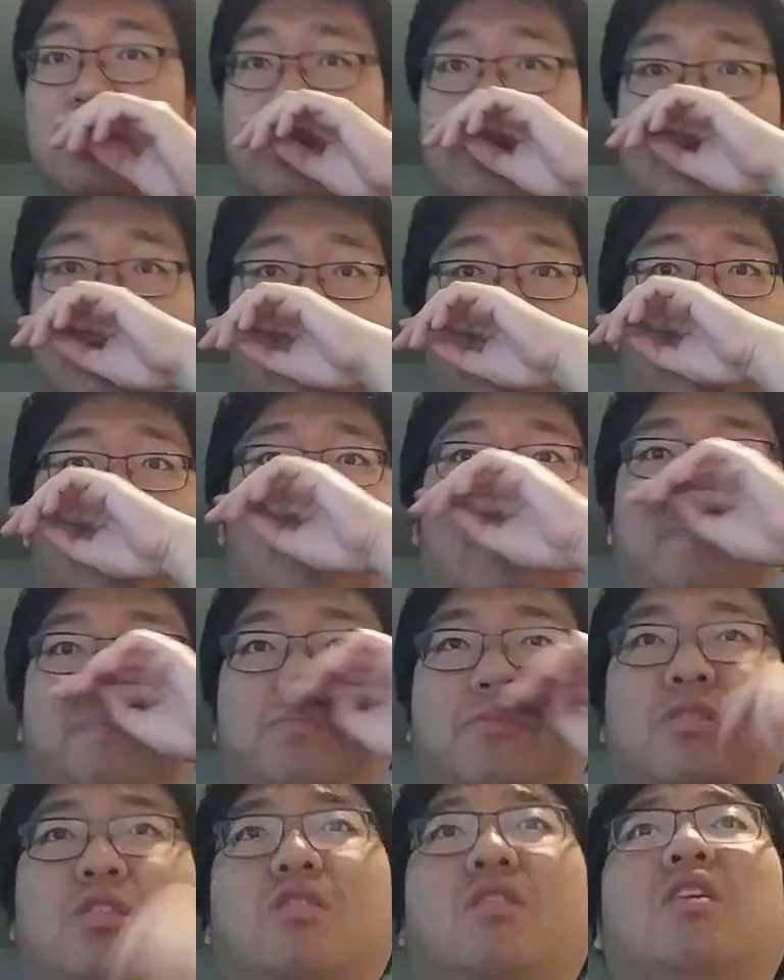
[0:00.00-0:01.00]
So
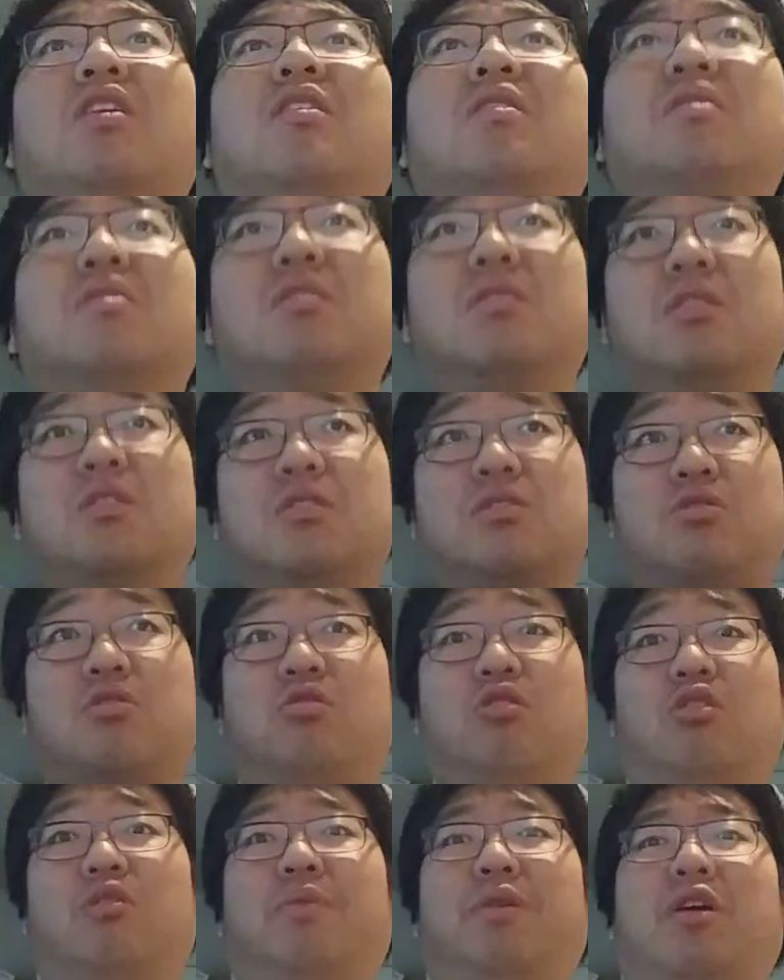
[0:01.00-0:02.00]

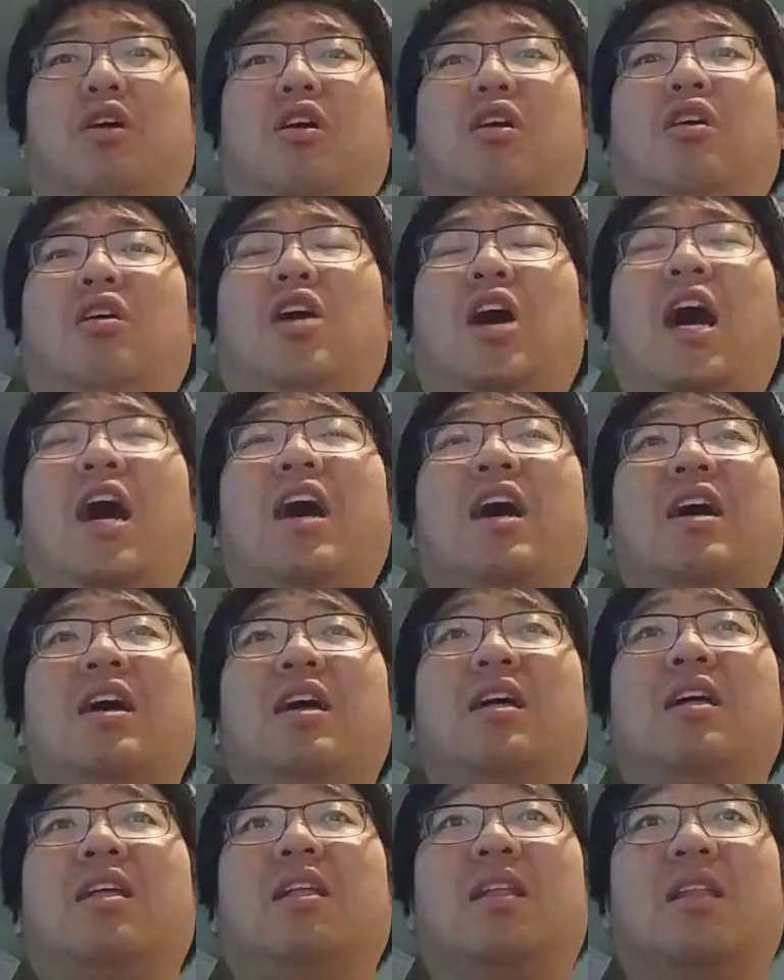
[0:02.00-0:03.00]
overall,
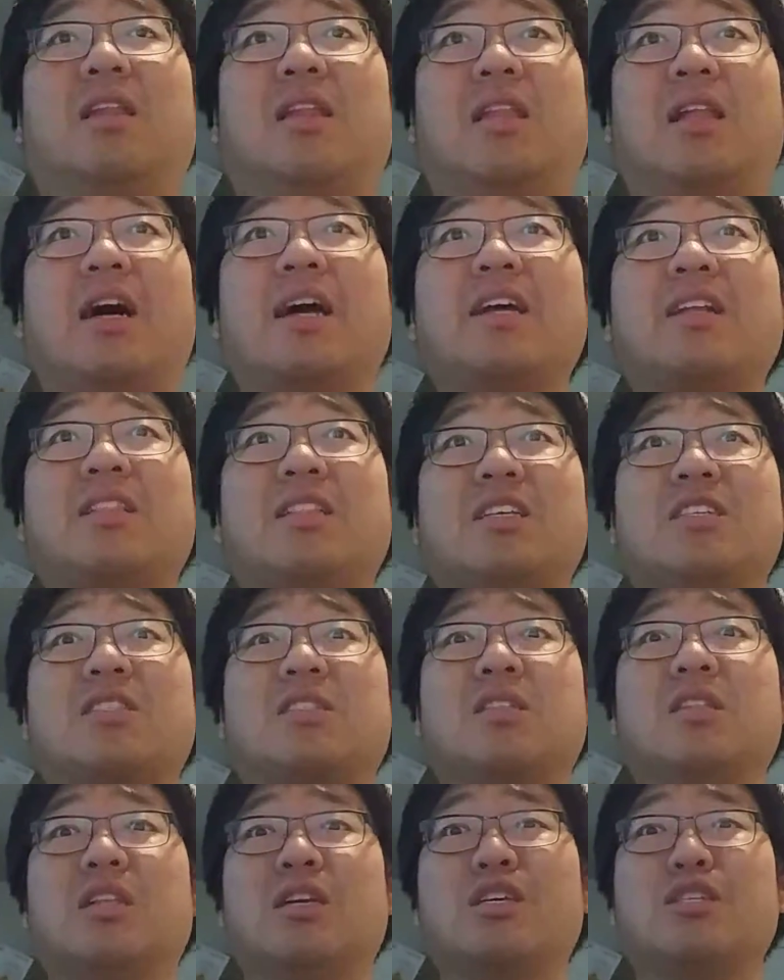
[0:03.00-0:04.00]
I like
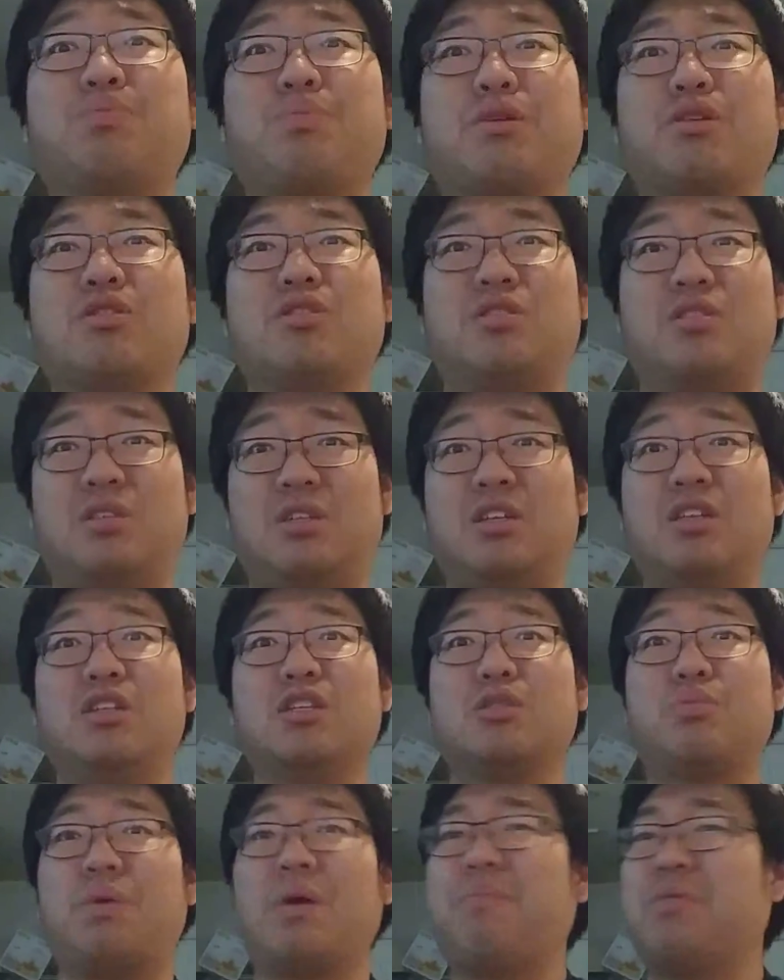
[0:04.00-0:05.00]
this list because it
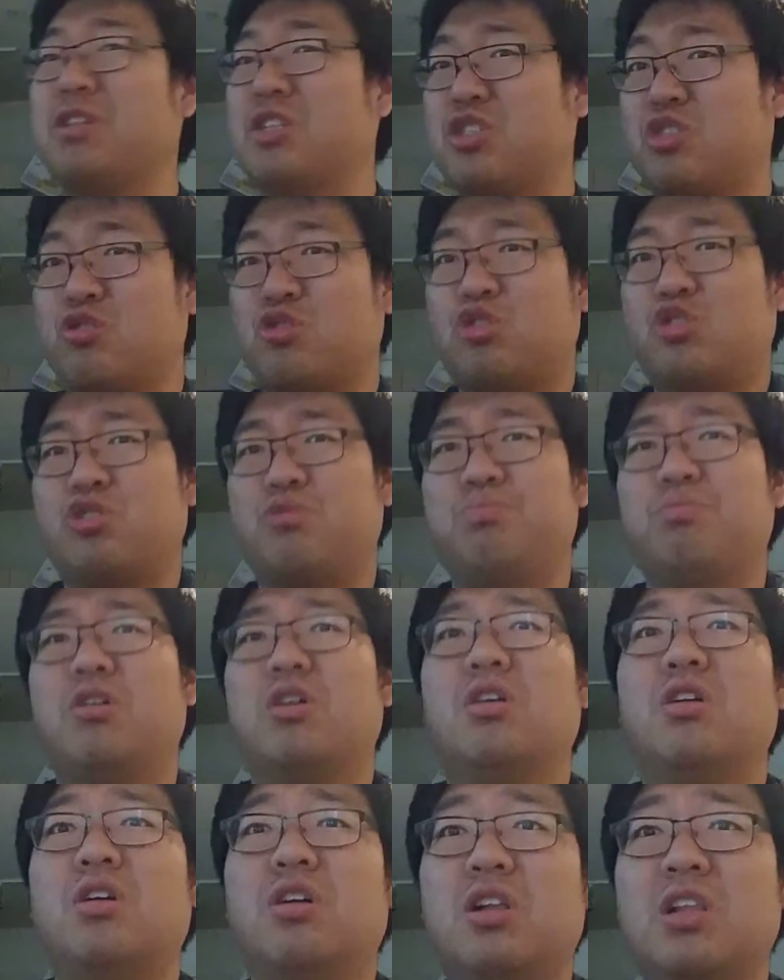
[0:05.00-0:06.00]
is one of the
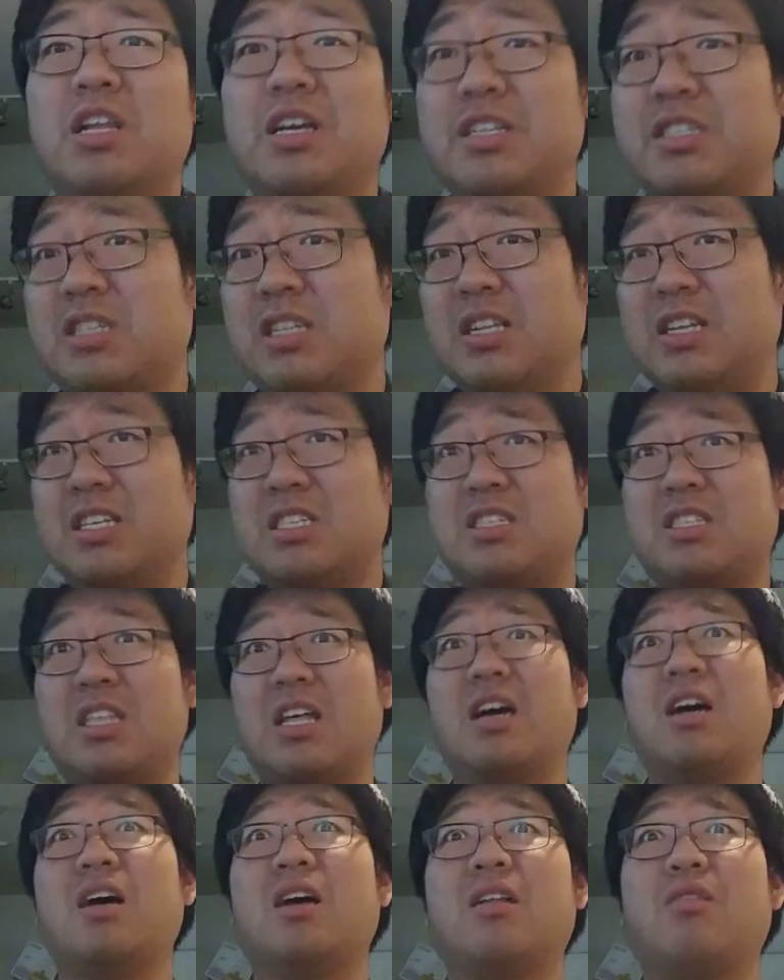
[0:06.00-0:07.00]
smallest lists
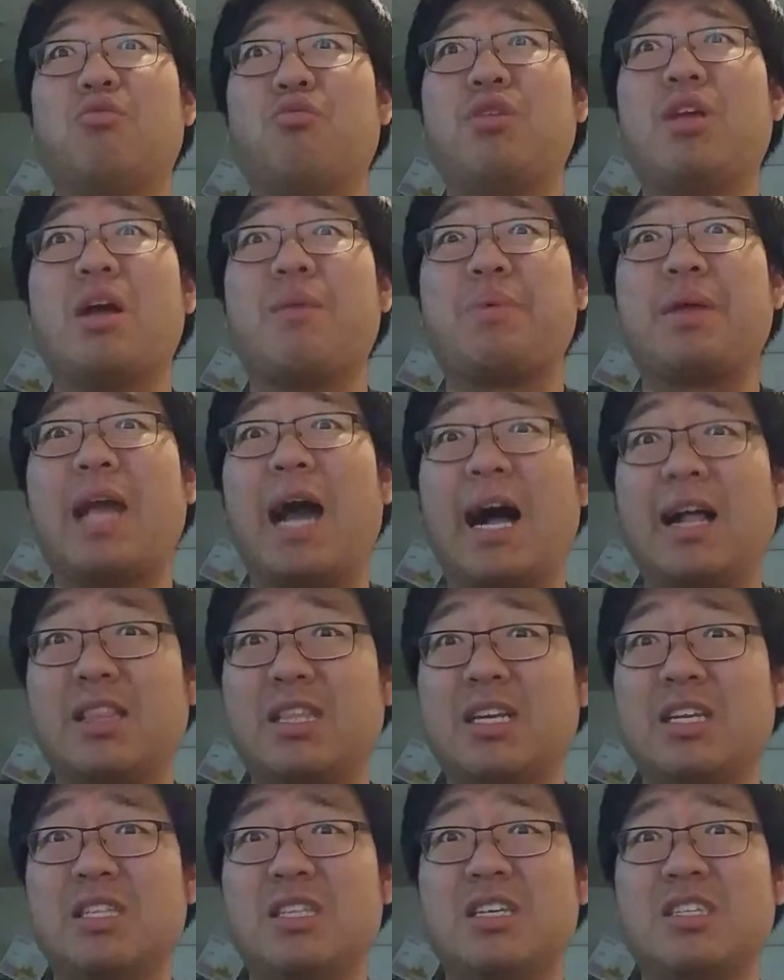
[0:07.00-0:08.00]
that we have
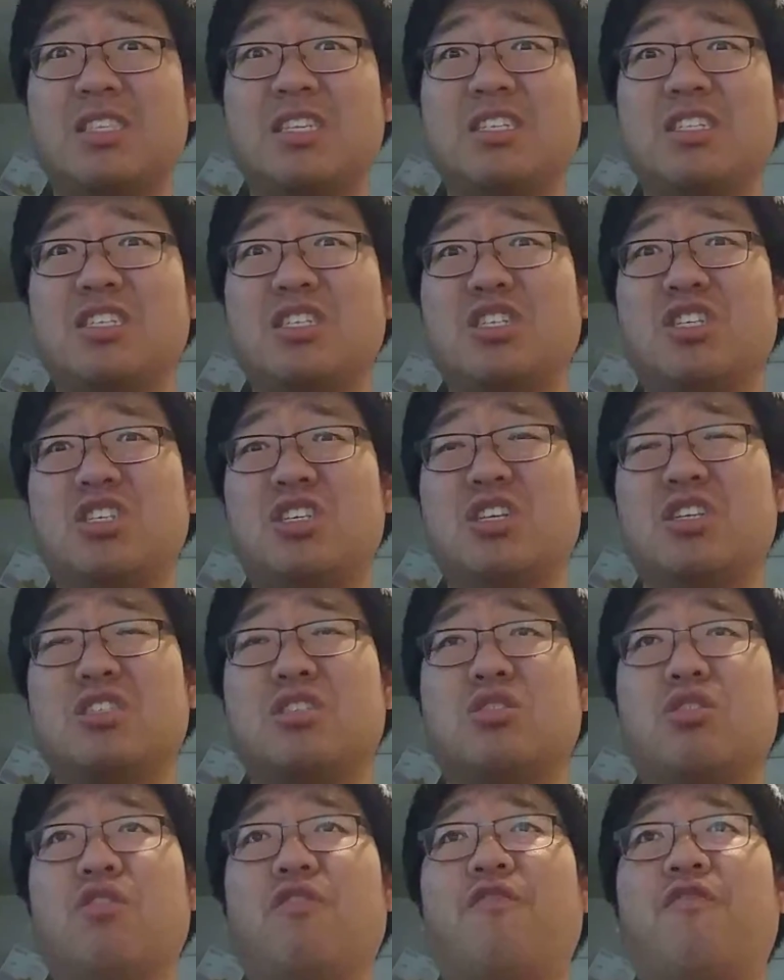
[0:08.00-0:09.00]
gotten in the TCG
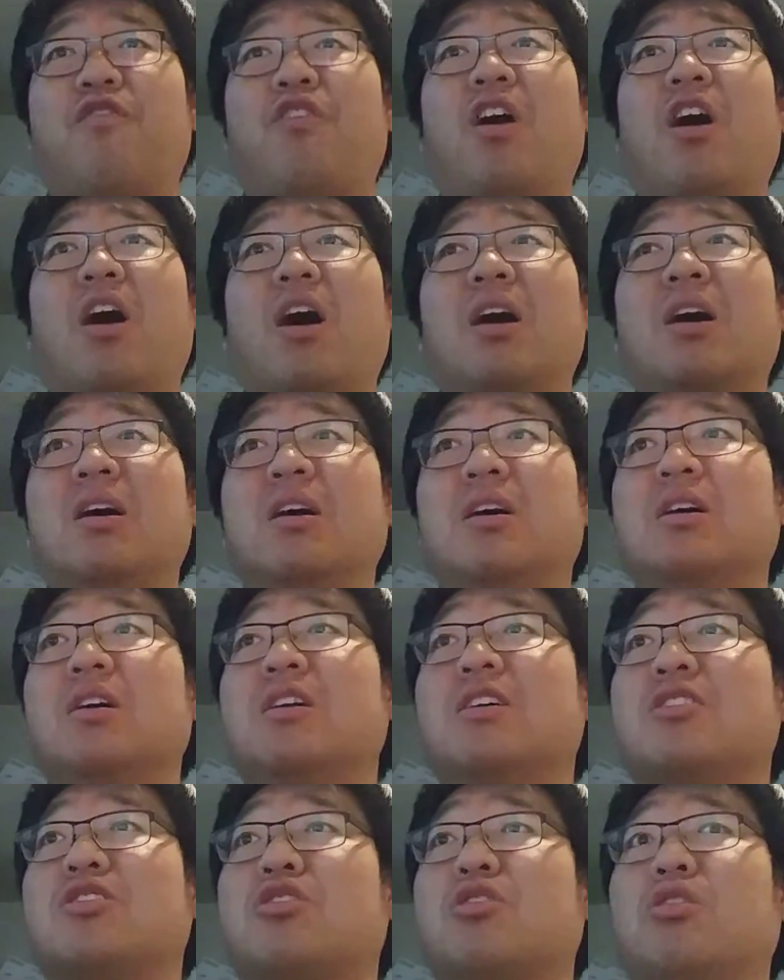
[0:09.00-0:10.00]
so far.
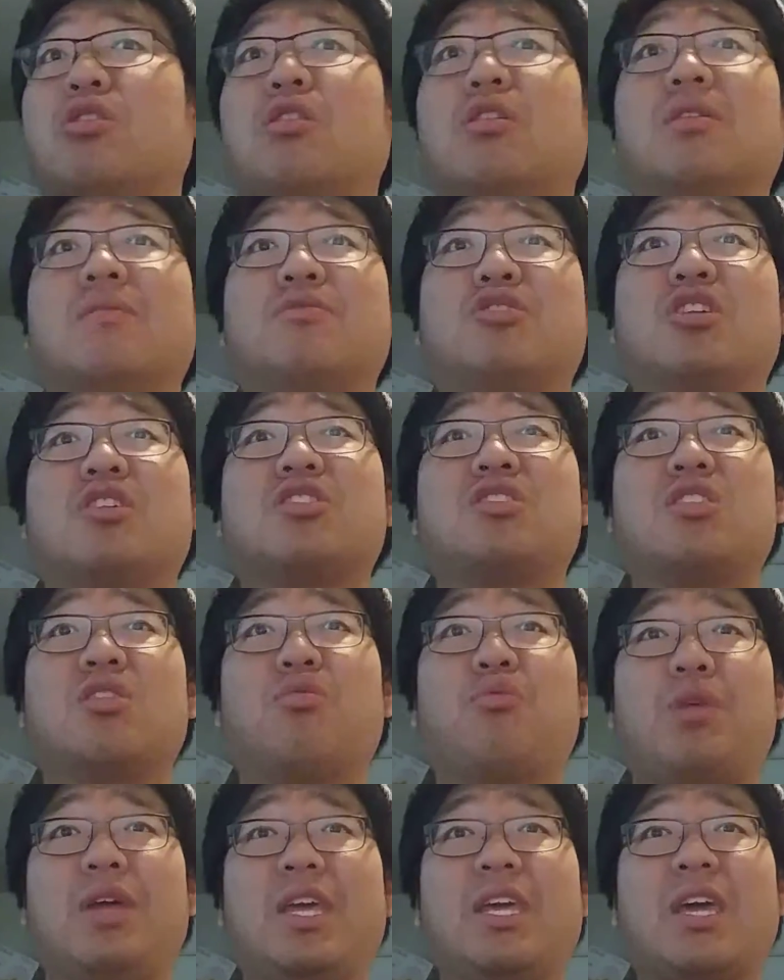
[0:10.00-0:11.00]
So just to
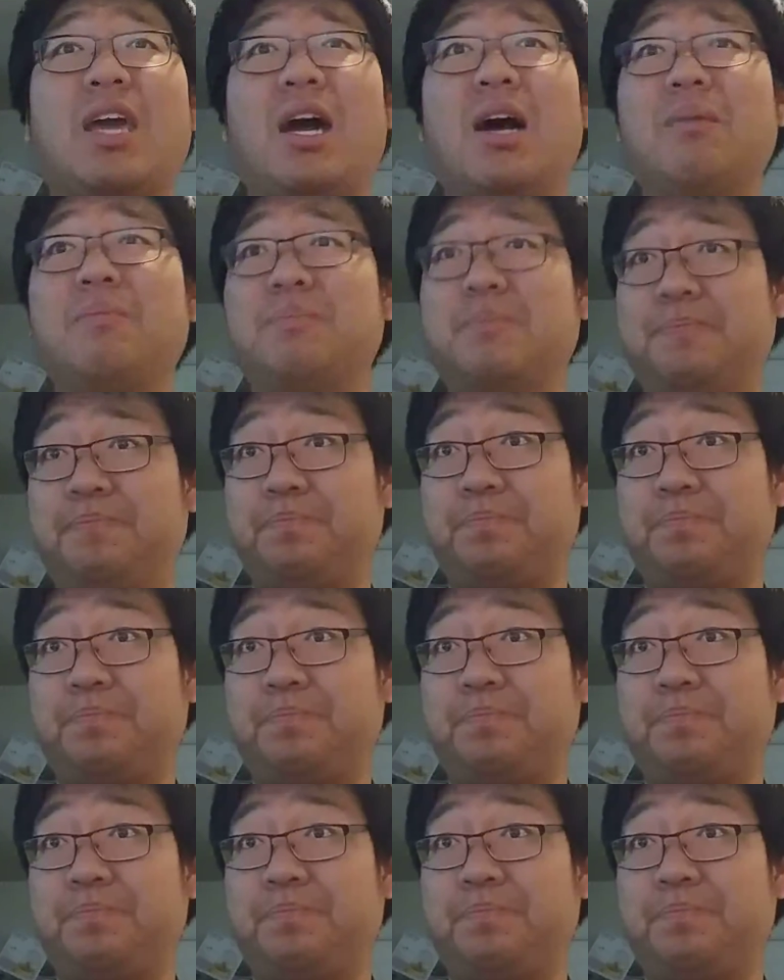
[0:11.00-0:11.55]
recap,